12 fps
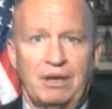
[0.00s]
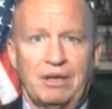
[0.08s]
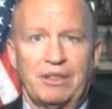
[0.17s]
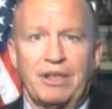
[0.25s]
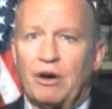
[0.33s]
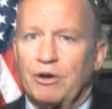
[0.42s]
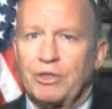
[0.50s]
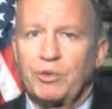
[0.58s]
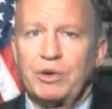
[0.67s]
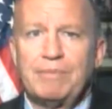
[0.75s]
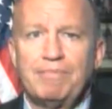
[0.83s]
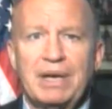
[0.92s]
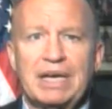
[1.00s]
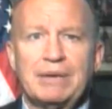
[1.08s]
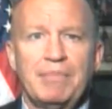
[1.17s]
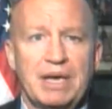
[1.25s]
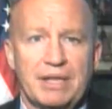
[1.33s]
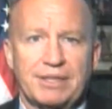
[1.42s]
There are three big
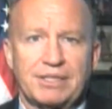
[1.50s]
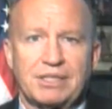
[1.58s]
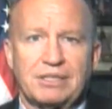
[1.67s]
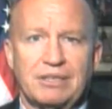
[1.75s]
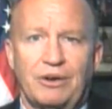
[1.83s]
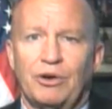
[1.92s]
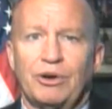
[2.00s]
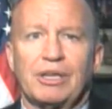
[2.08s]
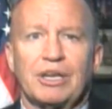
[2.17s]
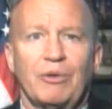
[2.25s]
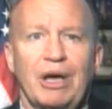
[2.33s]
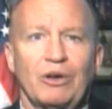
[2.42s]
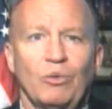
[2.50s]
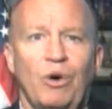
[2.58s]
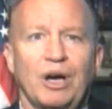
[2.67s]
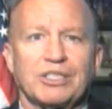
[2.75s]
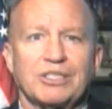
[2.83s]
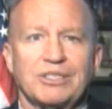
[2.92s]
myths hurtling around
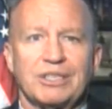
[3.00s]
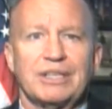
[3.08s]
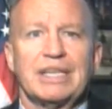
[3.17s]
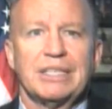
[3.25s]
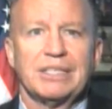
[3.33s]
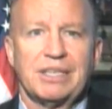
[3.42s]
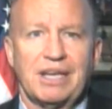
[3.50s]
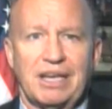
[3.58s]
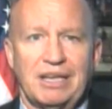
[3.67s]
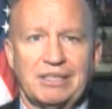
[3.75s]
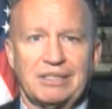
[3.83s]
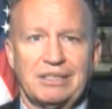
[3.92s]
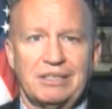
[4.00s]
Washington these days